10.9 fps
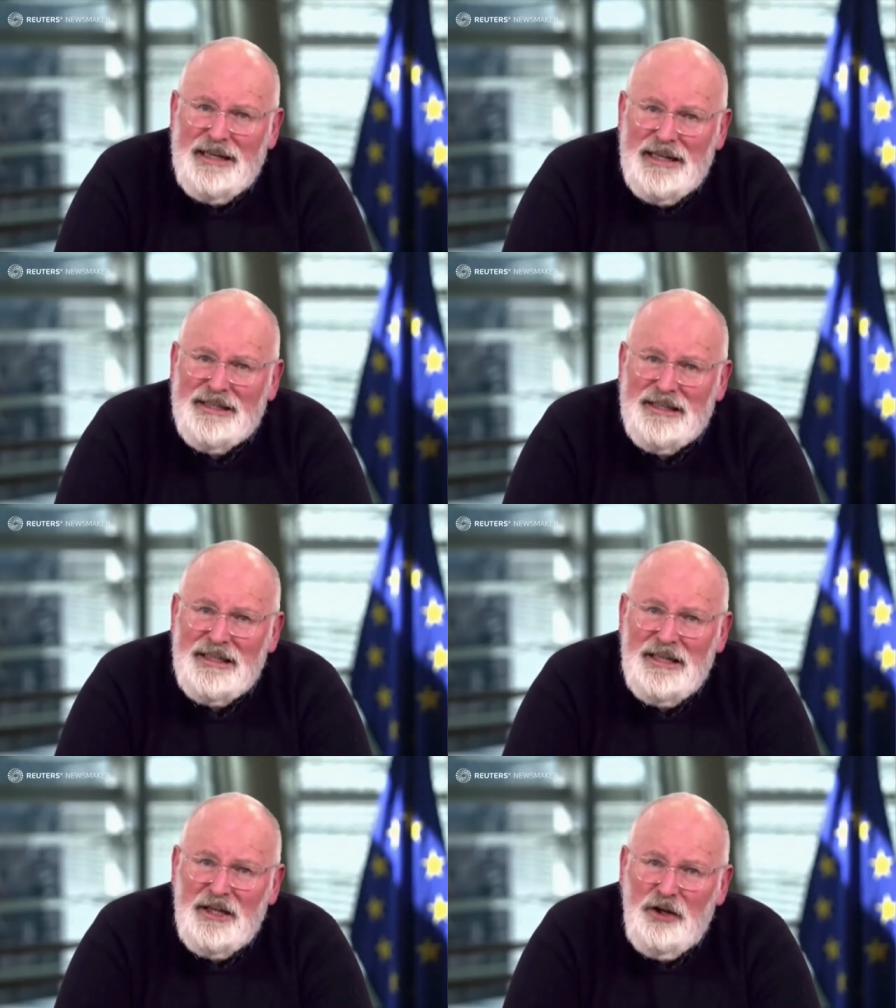
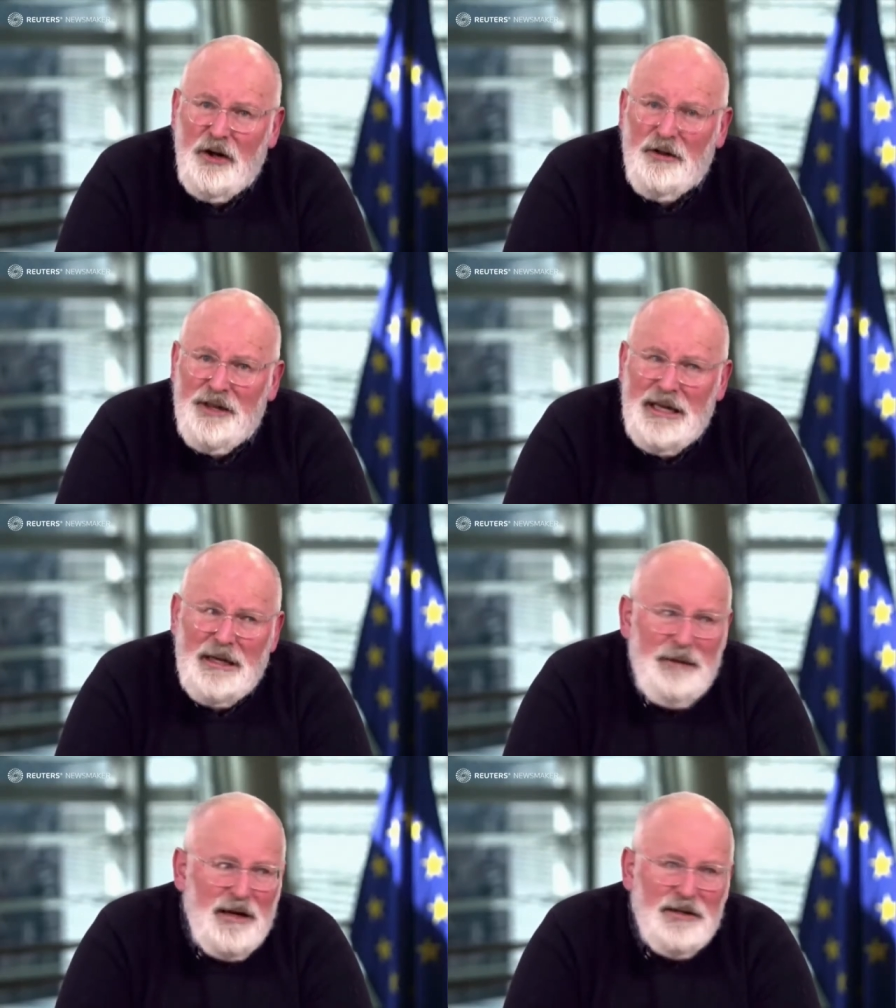Let's not
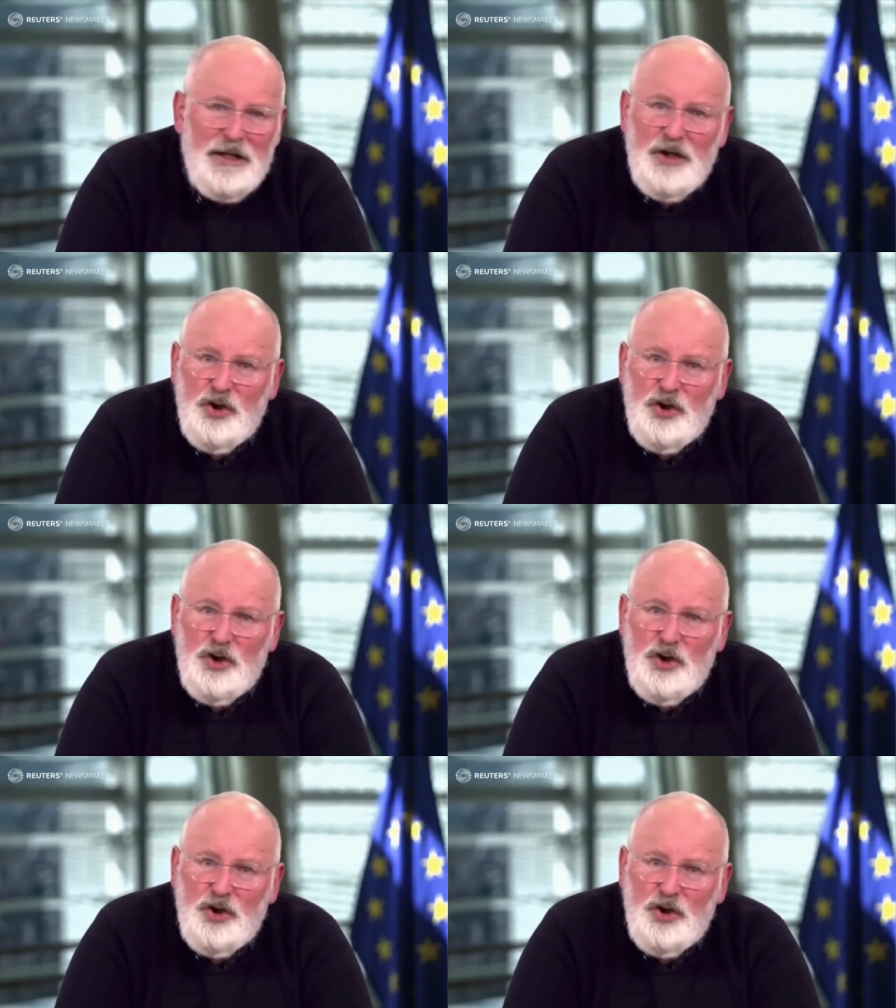think about